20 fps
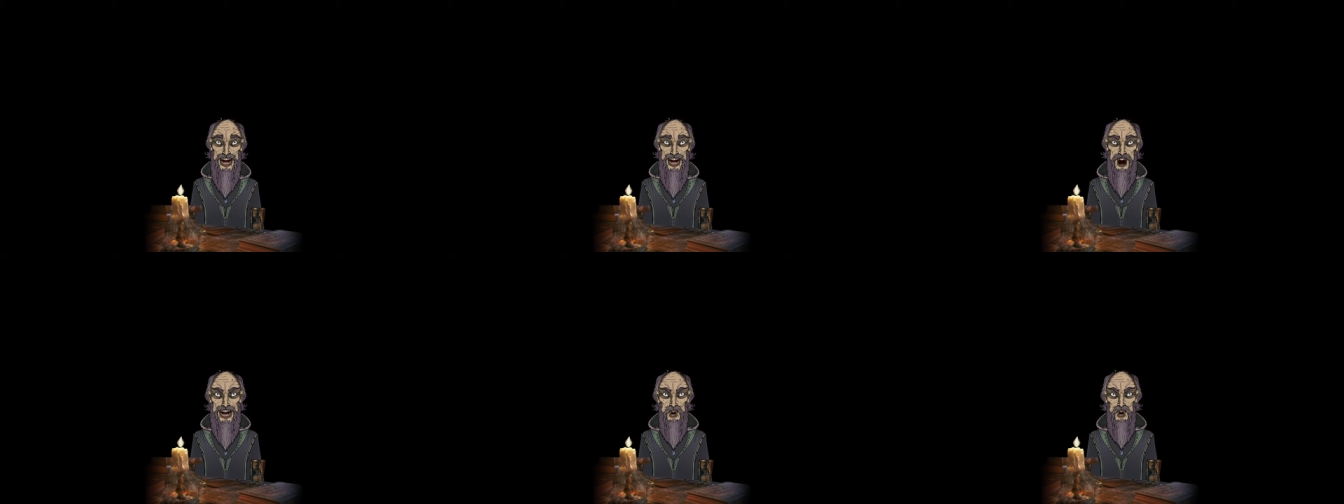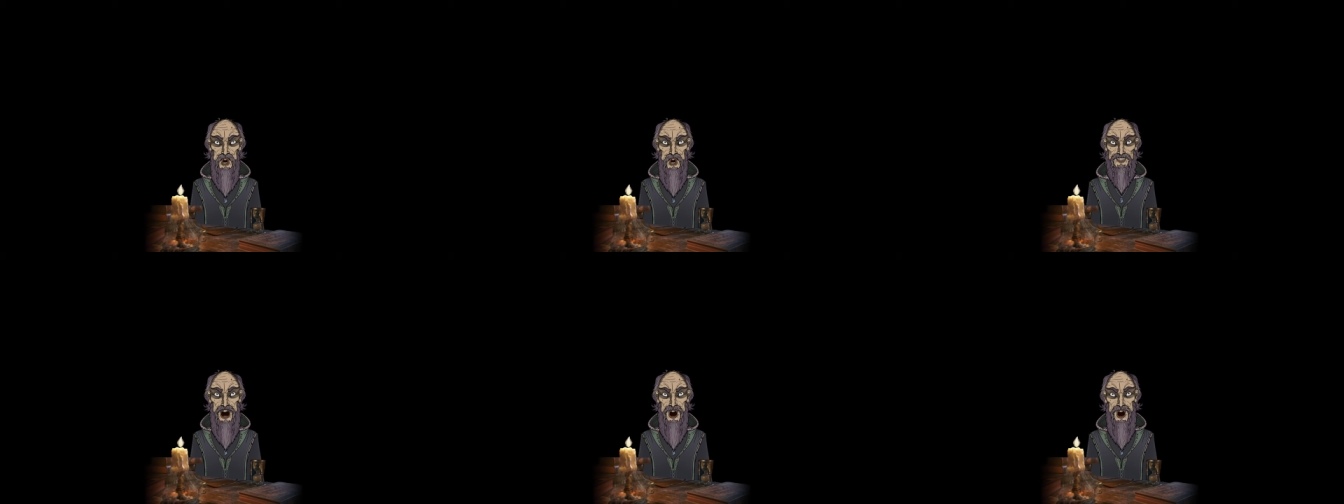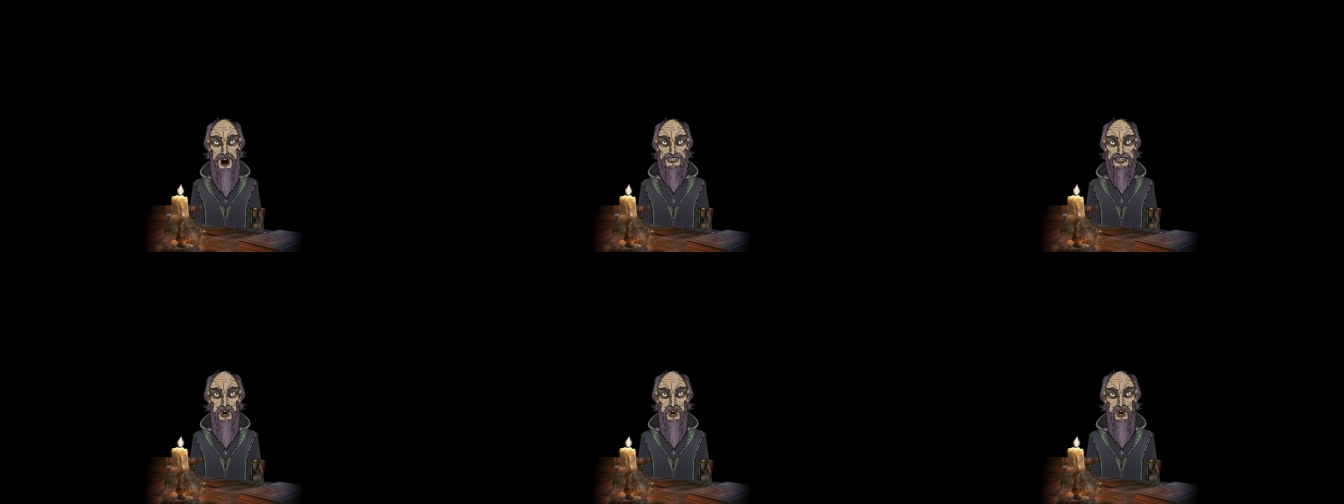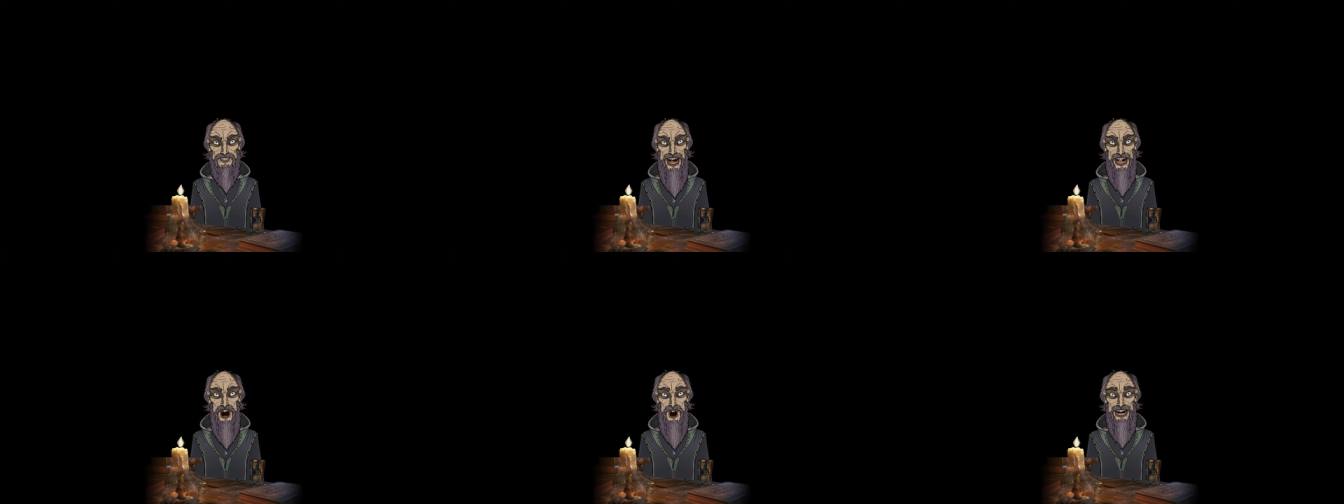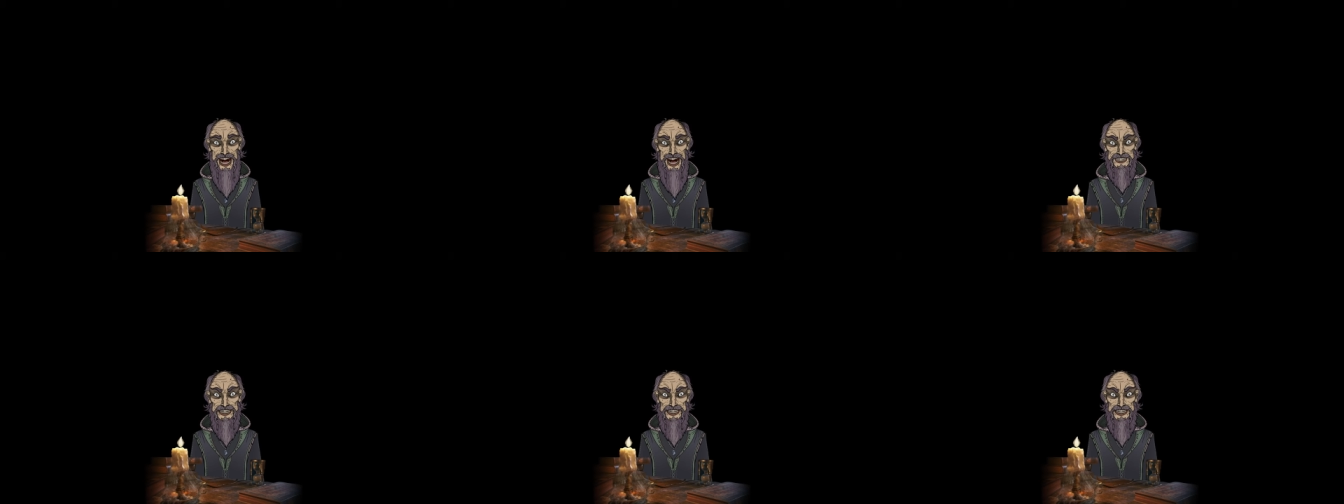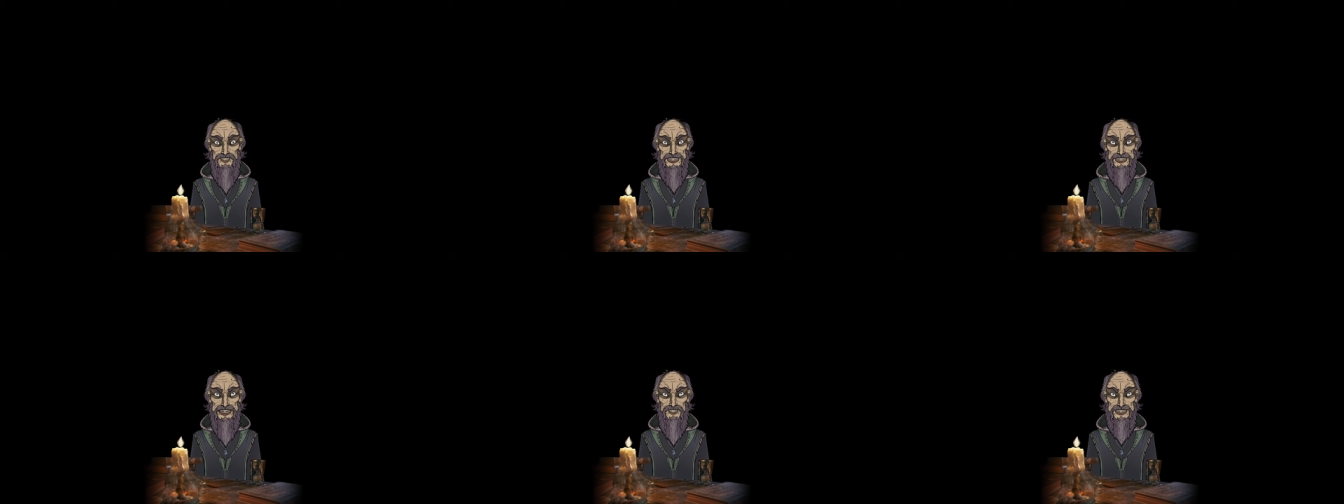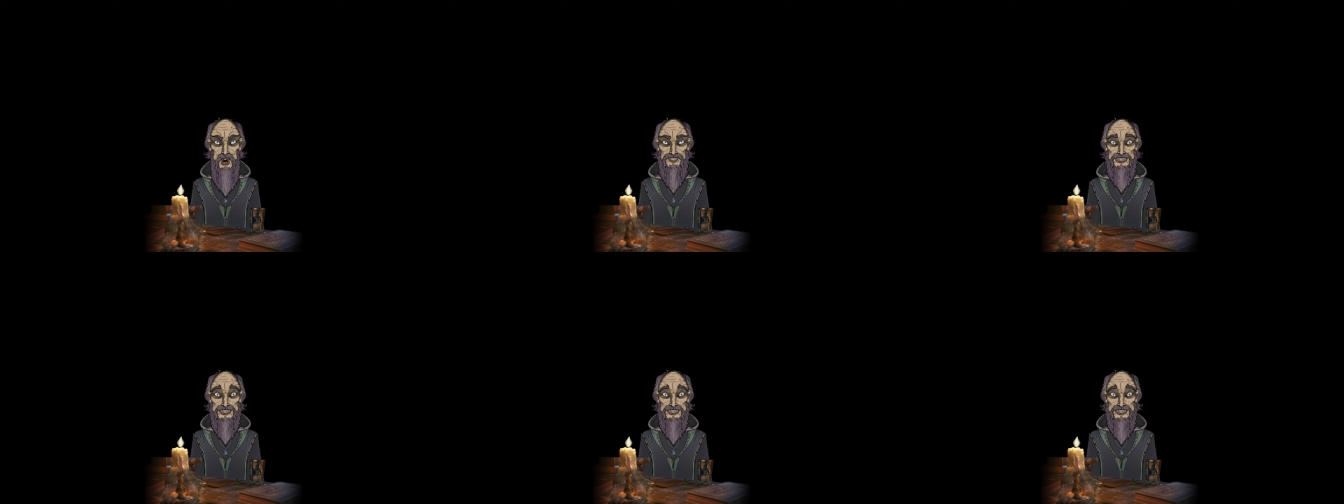I'm back once again to remind you
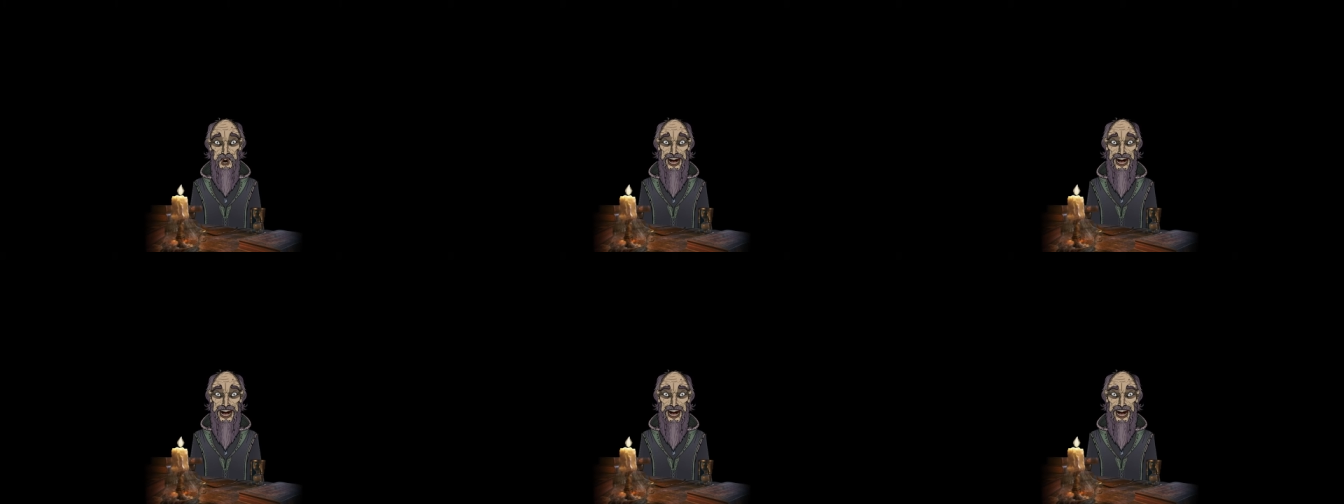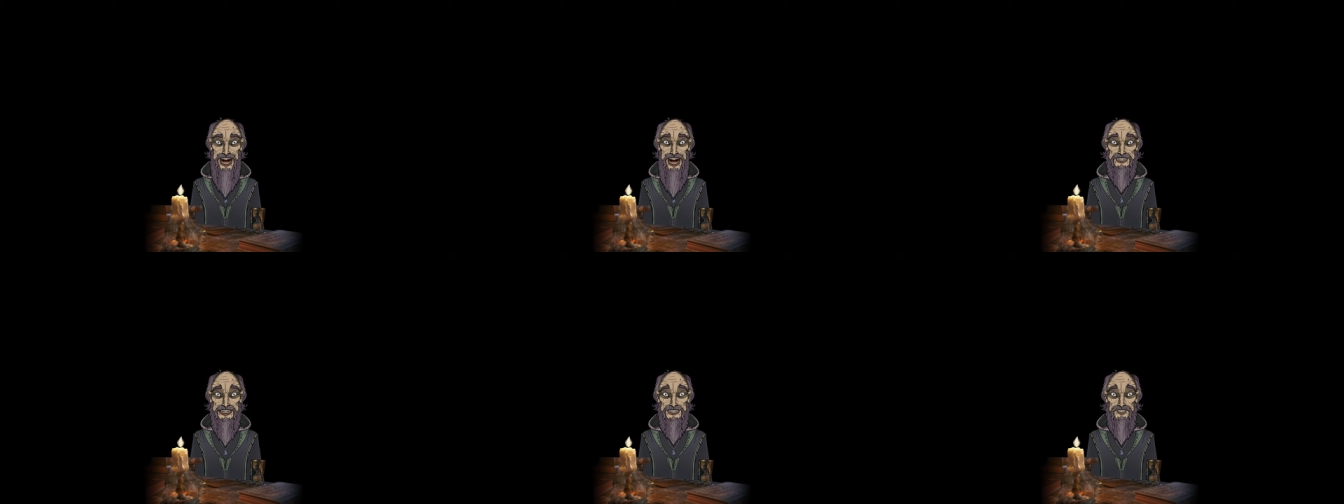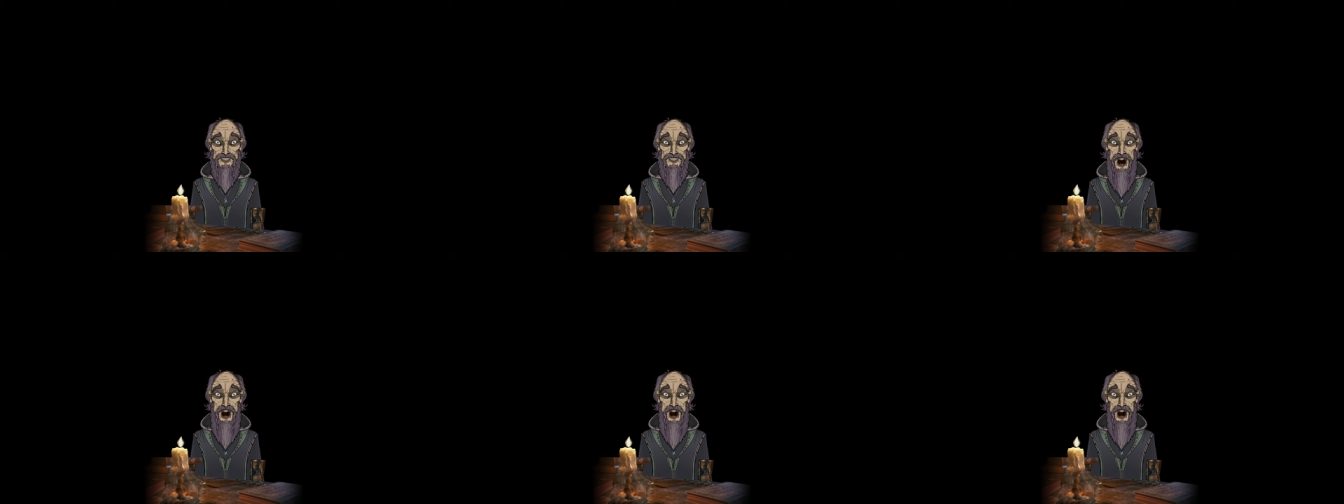to subscribe